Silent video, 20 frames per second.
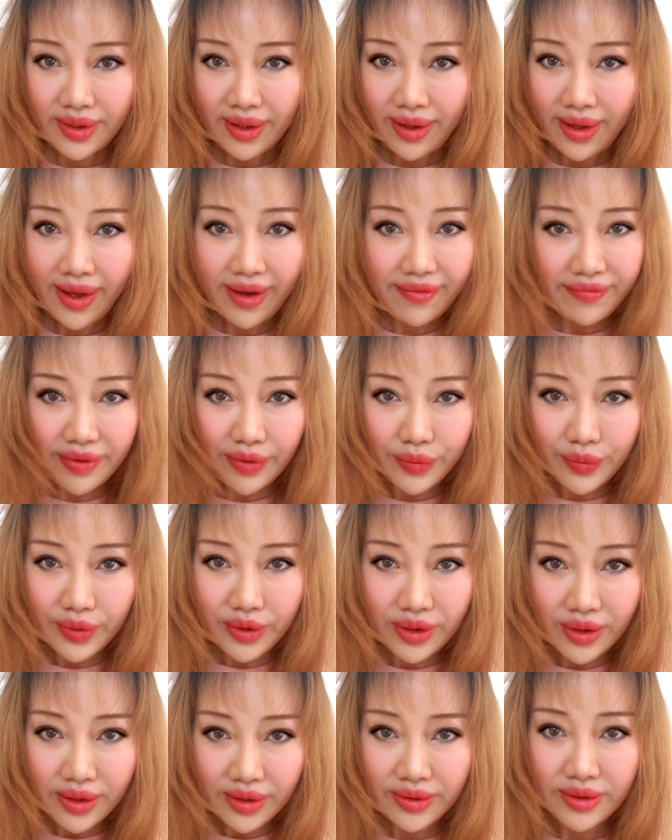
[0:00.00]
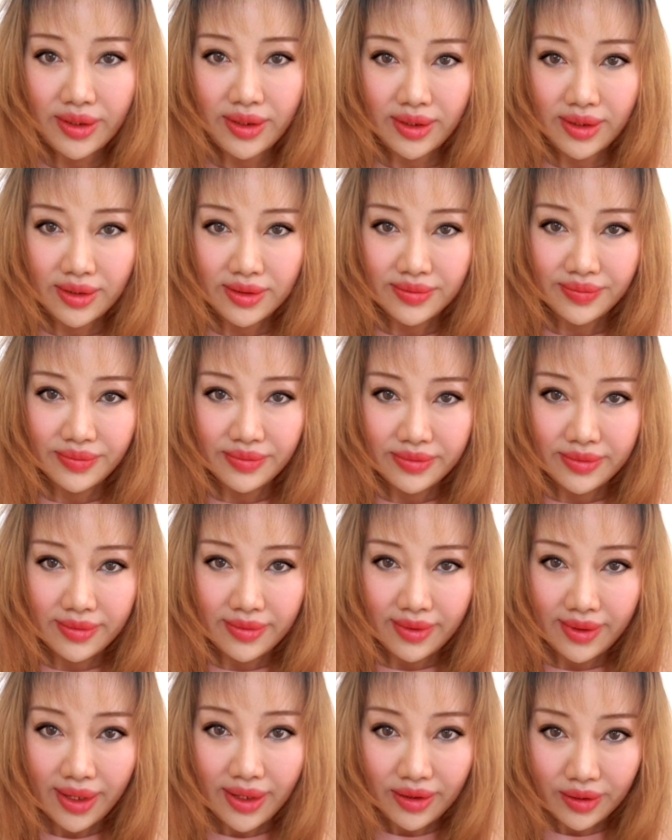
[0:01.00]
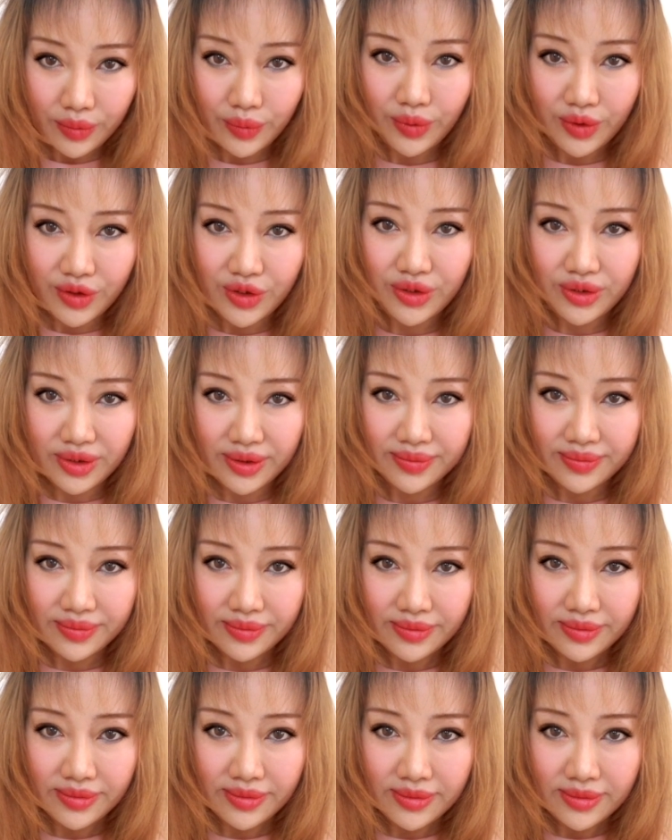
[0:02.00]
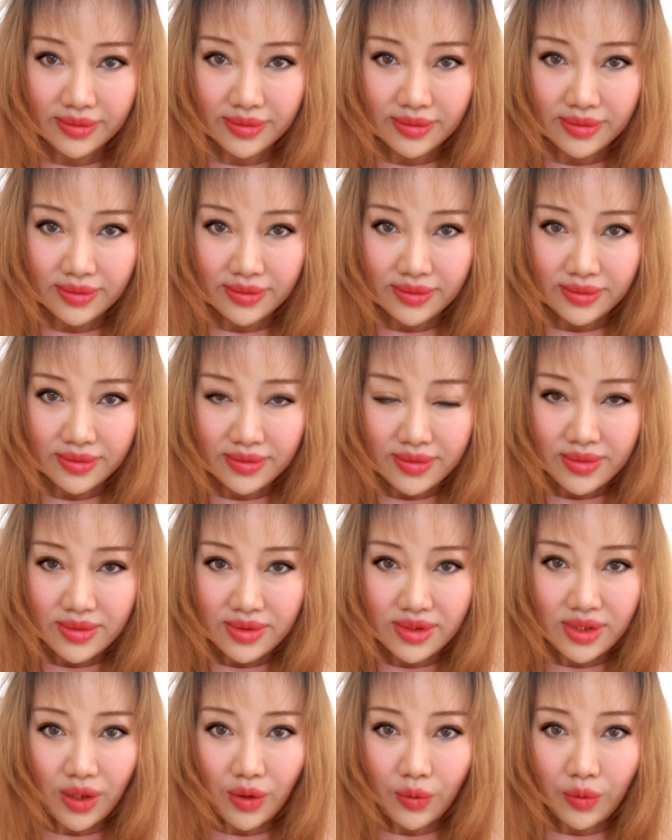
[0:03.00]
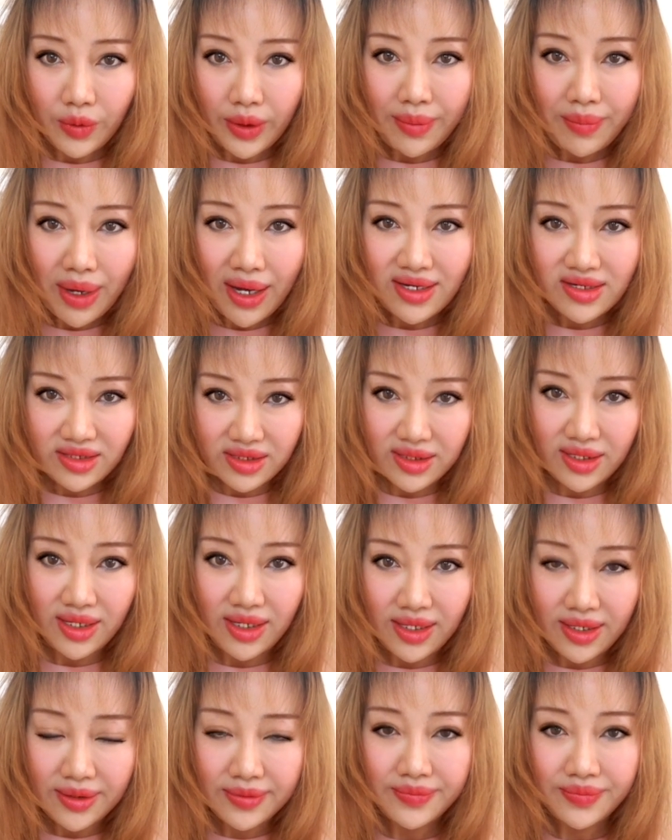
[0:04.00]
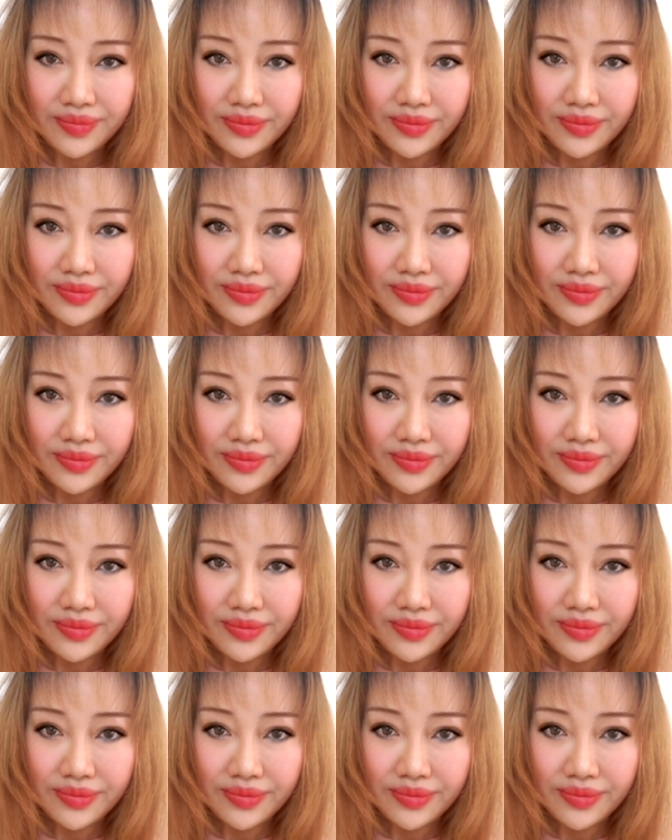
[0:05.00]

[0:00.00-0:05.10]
everywhere in the world. So we might see